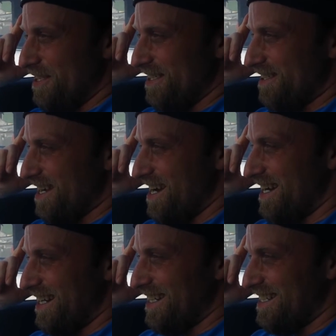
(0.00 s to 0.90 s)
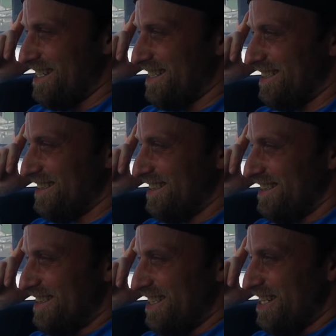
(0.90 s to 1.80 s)
this thing, I'm
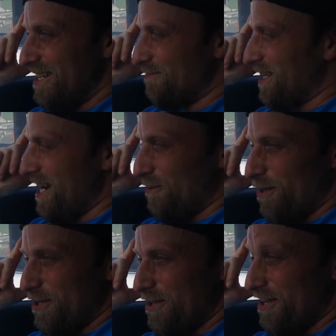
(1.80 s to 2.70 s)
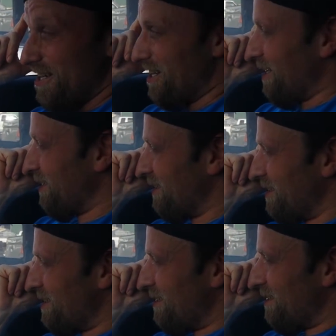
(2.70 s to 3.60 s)
kind of wondering,
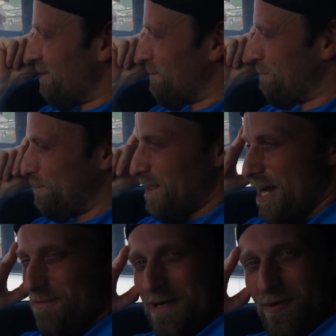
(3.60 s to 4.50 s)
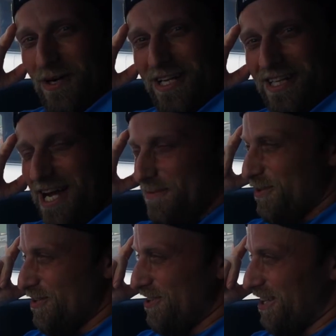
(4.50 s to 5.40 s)
how many more
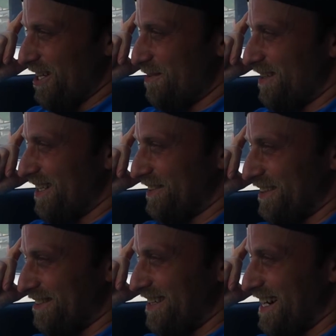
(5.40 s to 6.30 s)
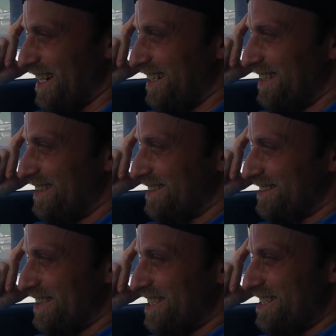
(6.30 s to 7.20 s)
helicopters are going to be on their way.
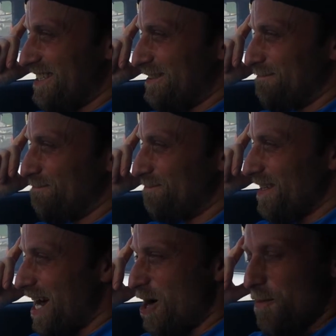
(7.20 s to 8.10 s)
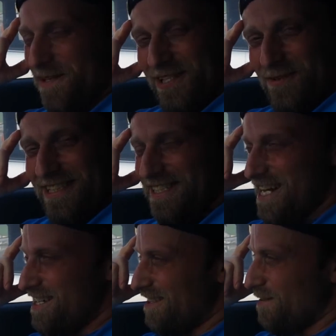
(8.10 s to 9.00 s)
So I hope it's
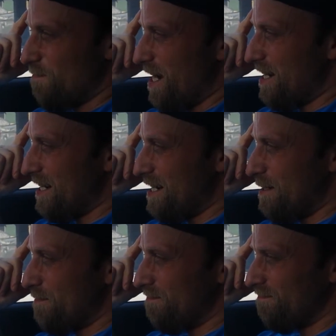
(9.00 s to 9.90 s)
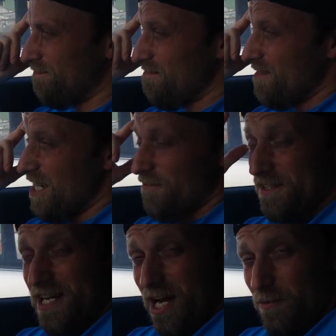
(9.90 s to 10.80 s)
coincidence, but if
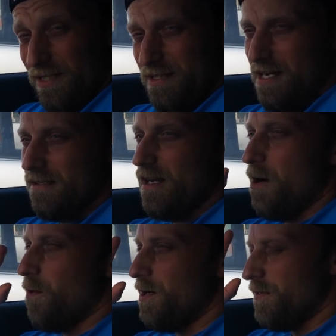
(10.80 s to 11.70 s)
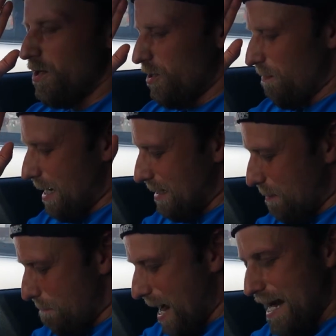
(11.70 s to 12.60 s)
it's not coincidence, I want there to be a
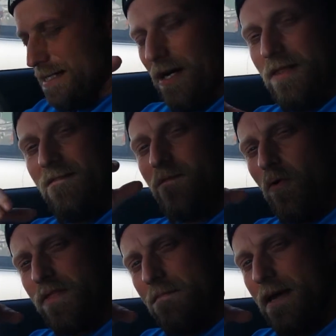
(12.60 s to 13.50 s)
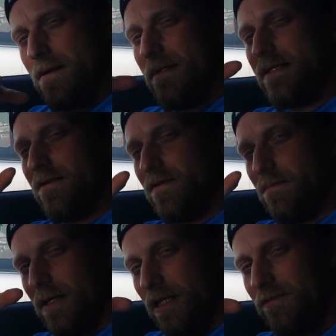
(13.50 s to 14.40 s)
debate on the 4th Amendment of the
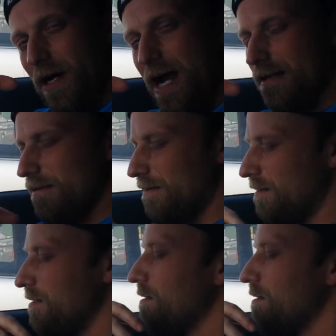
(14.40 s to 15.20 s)
Bill of Rights